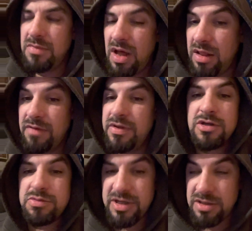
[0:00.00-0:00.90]
I love The
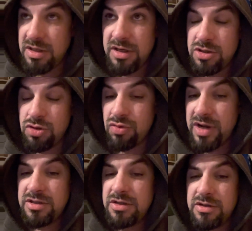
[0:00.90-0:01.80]
Expanse. I think it's a
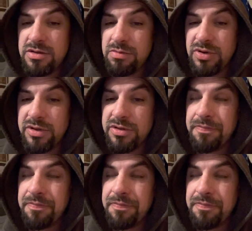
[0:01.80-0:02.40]
great series of books.